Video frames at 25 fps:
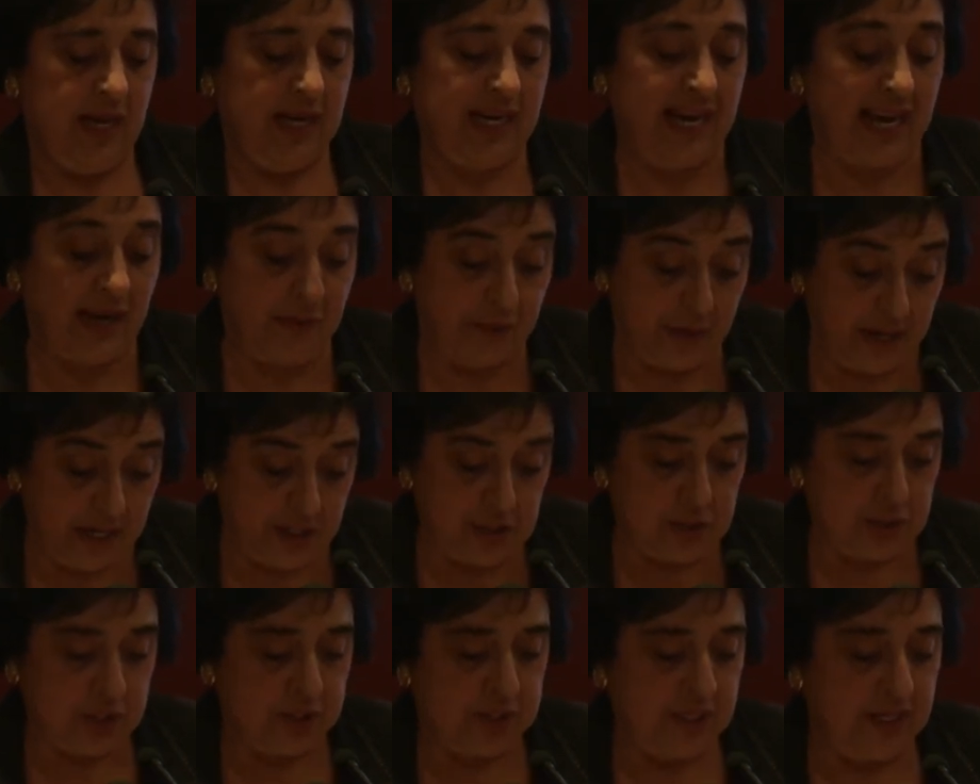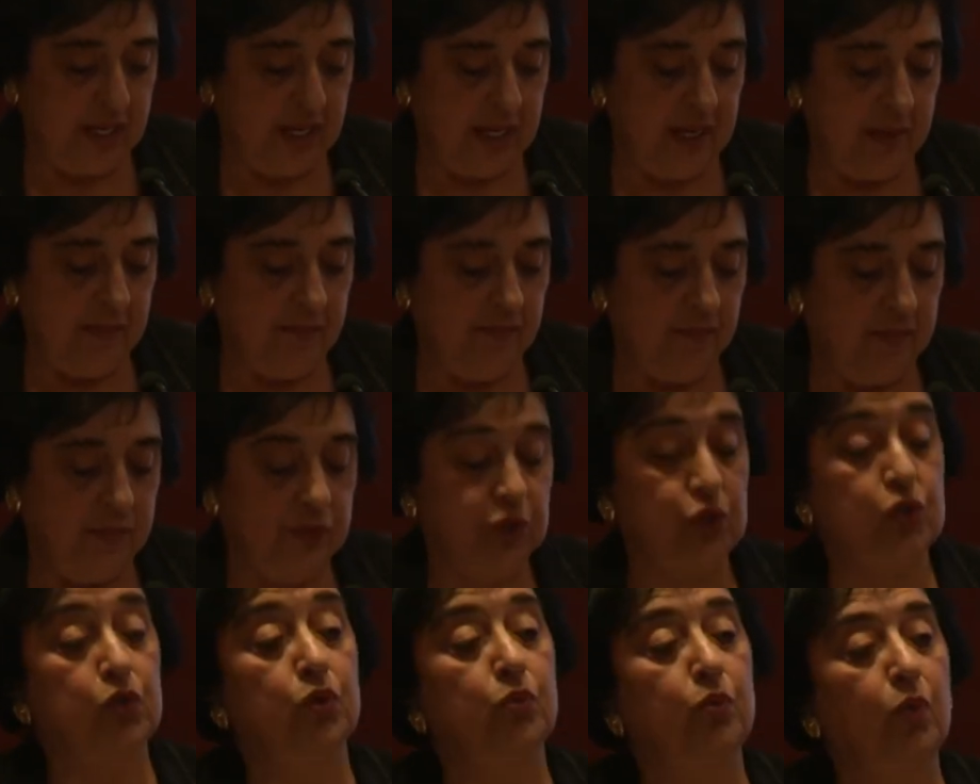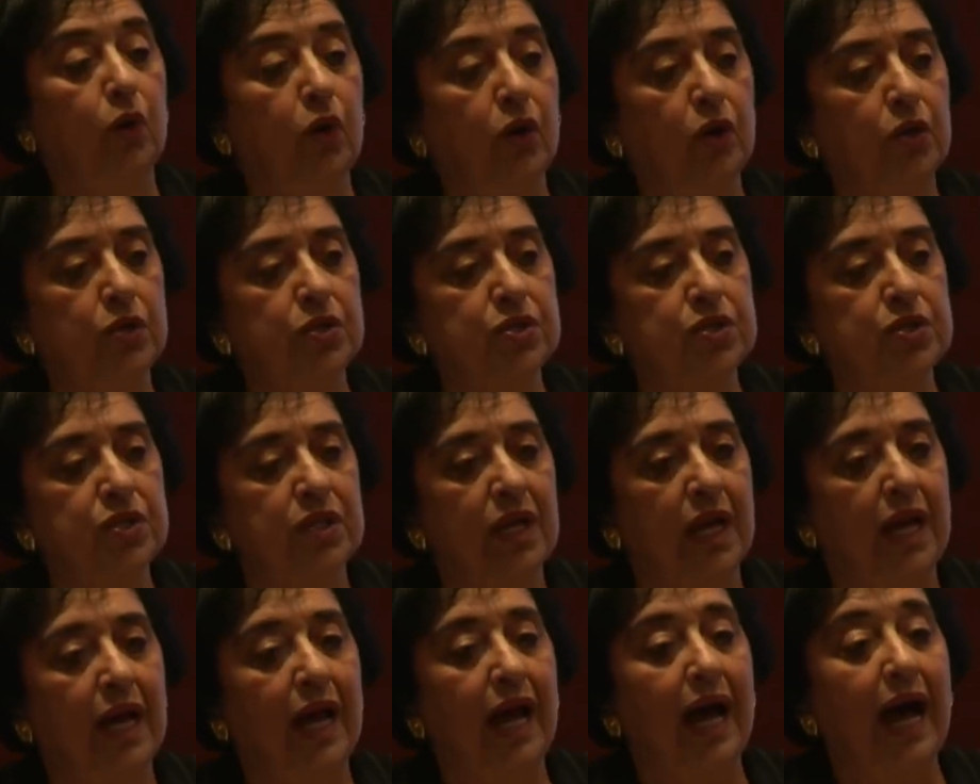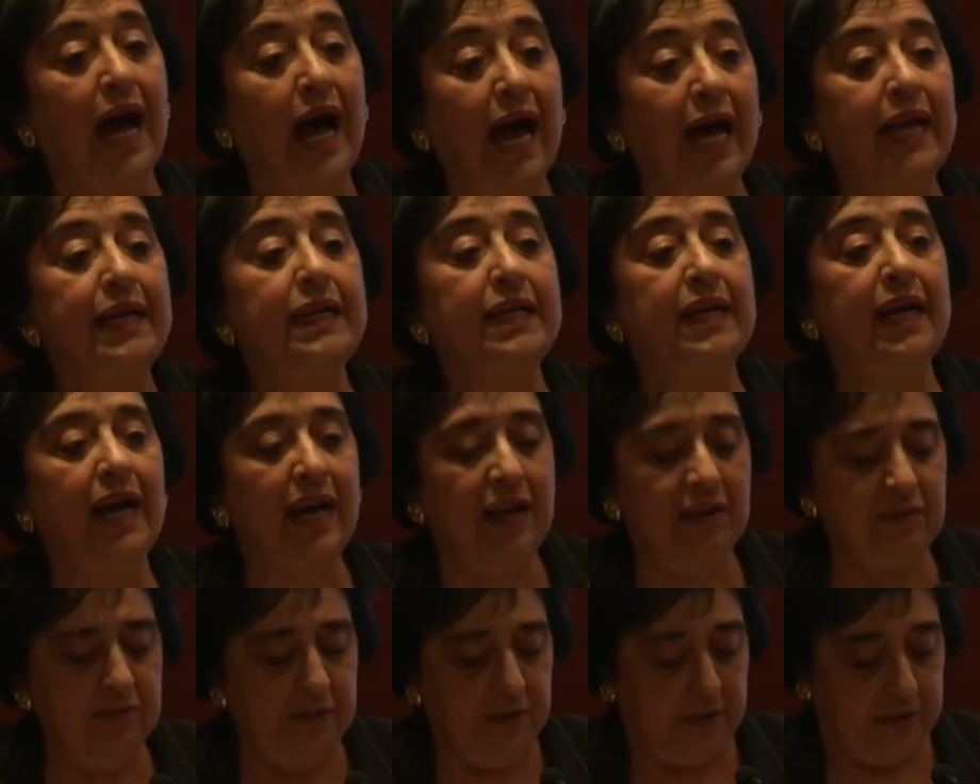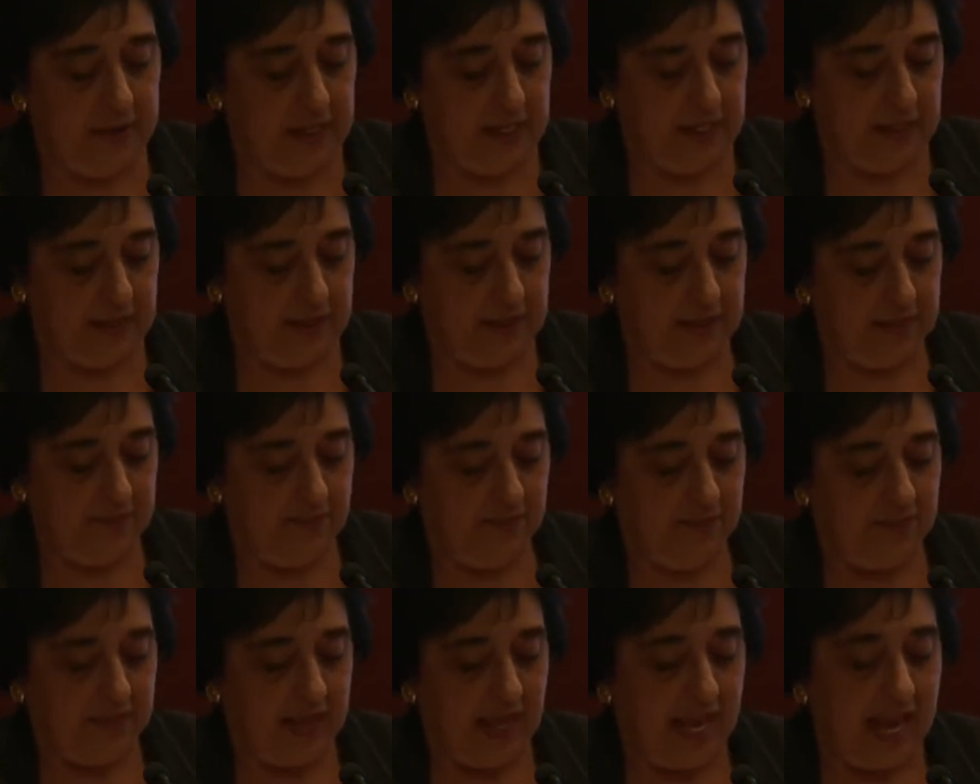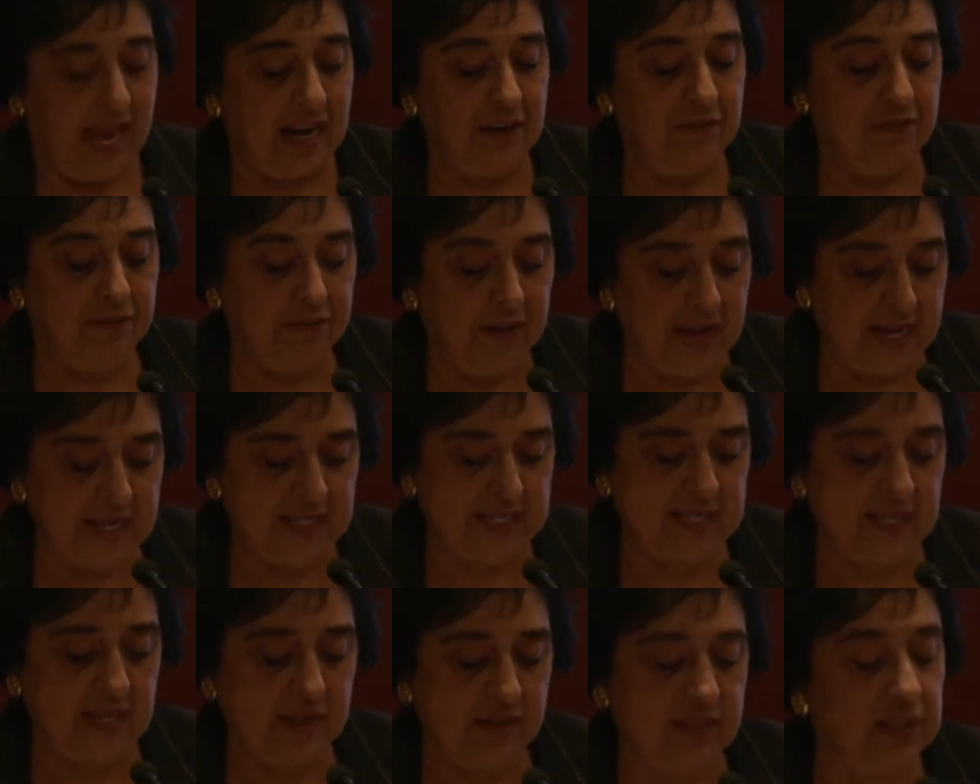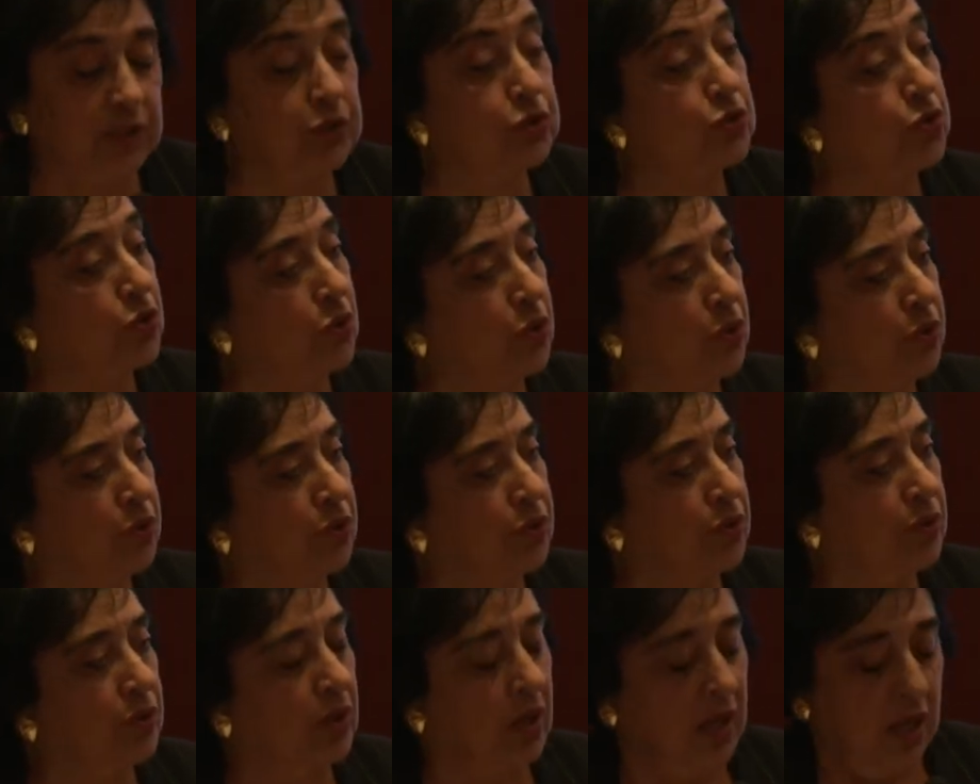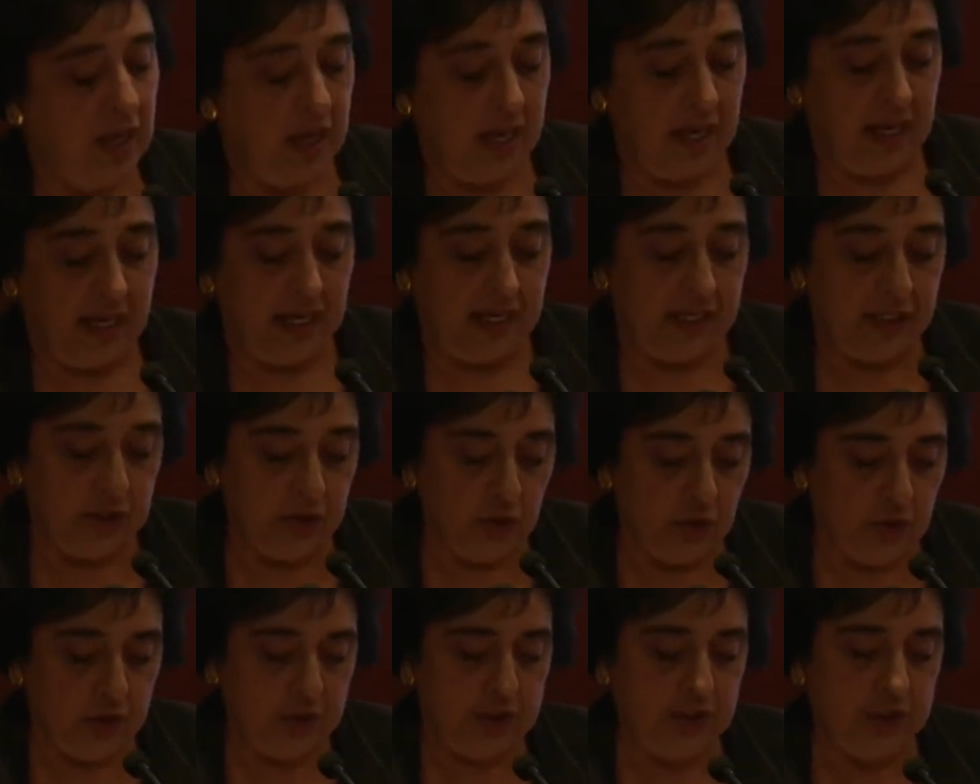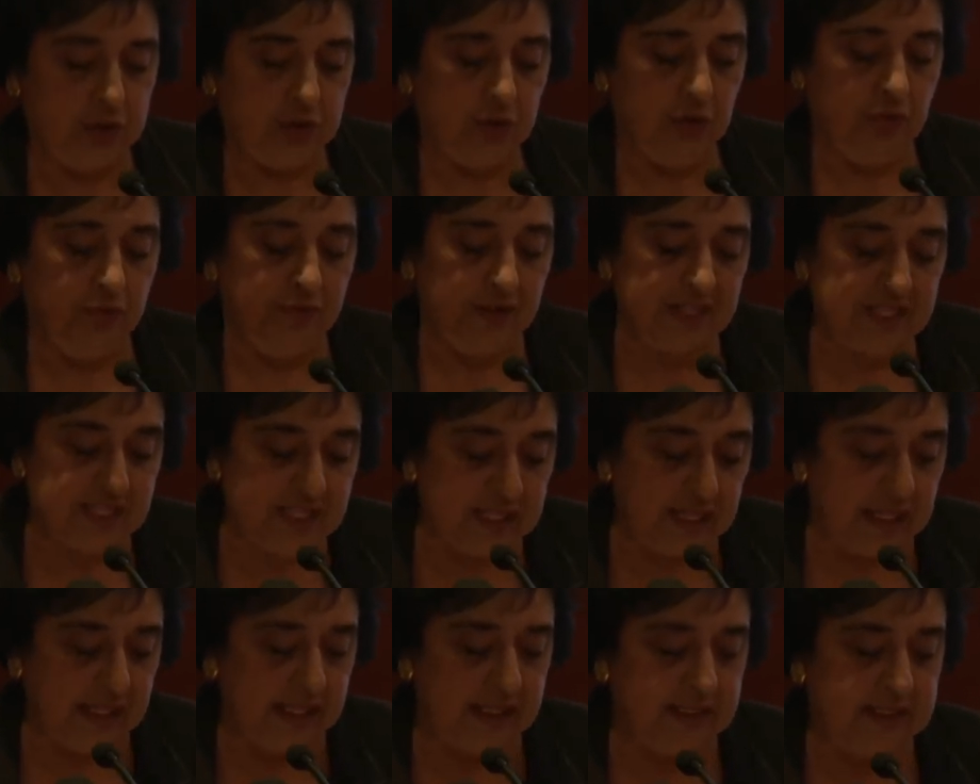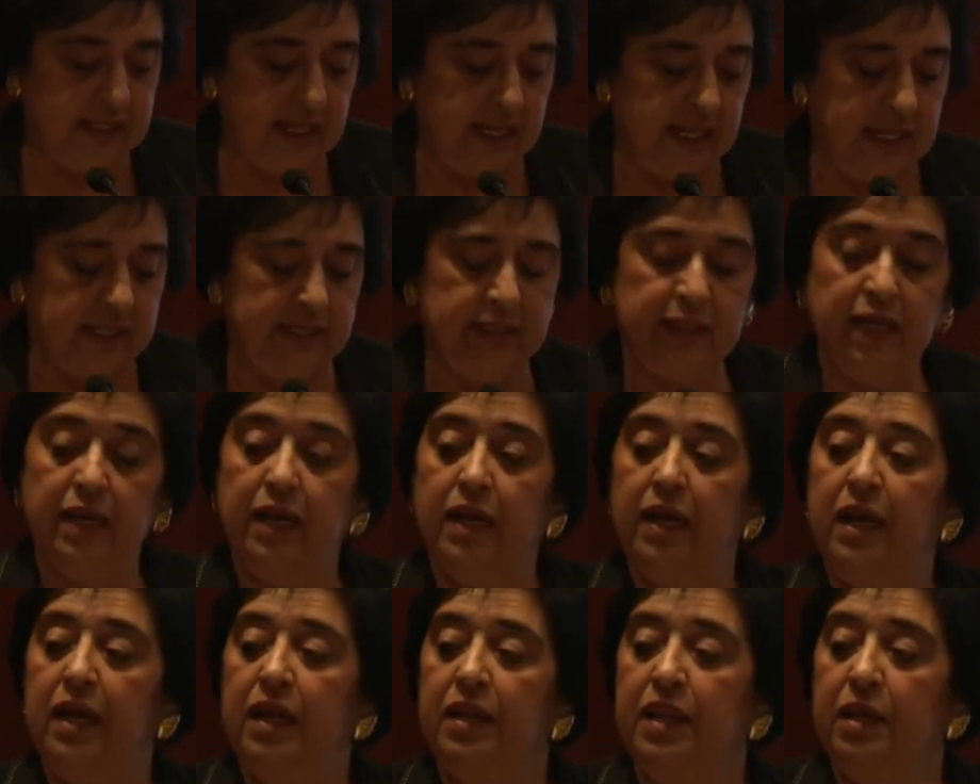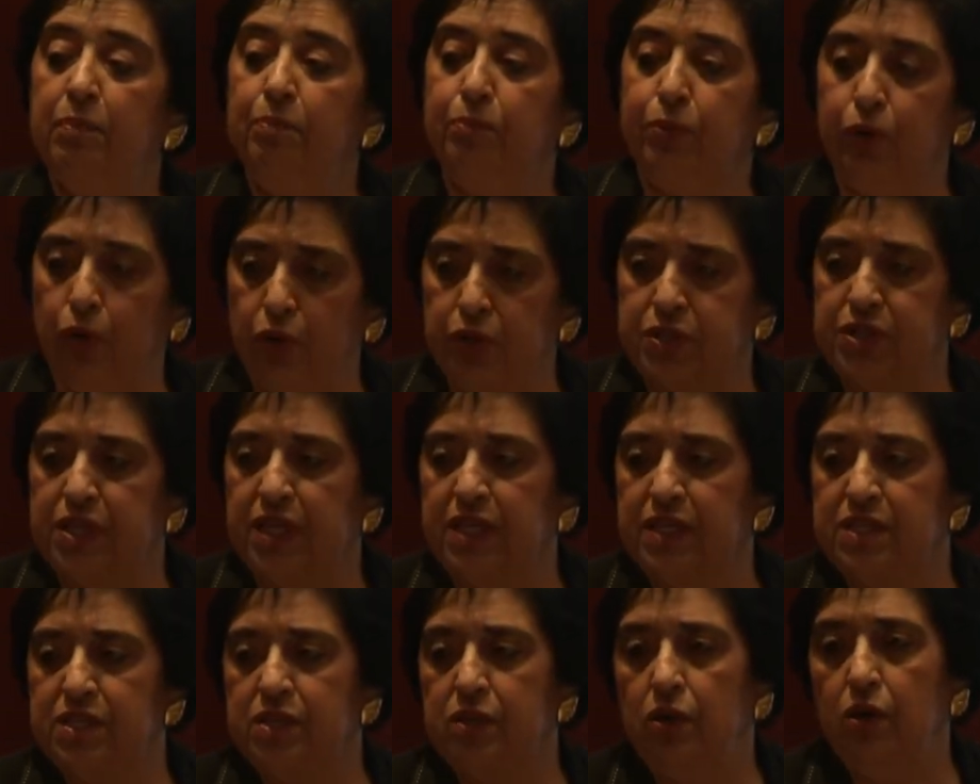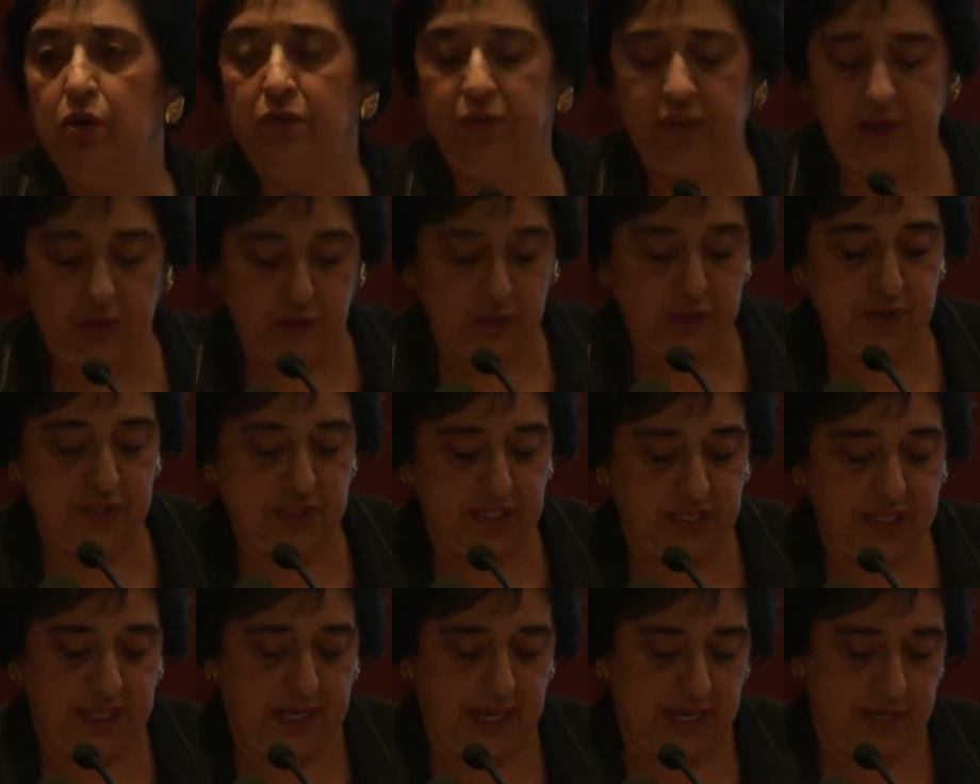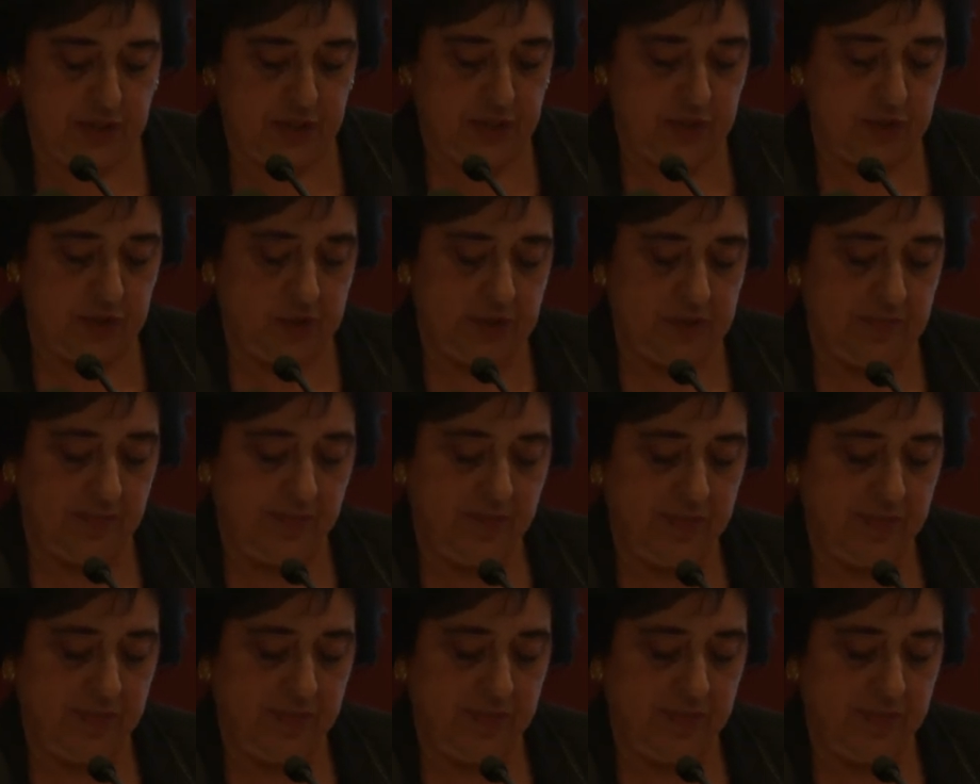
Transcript: courageously towards uncovering and facing the truth in order to facilitate the process of reconciliation,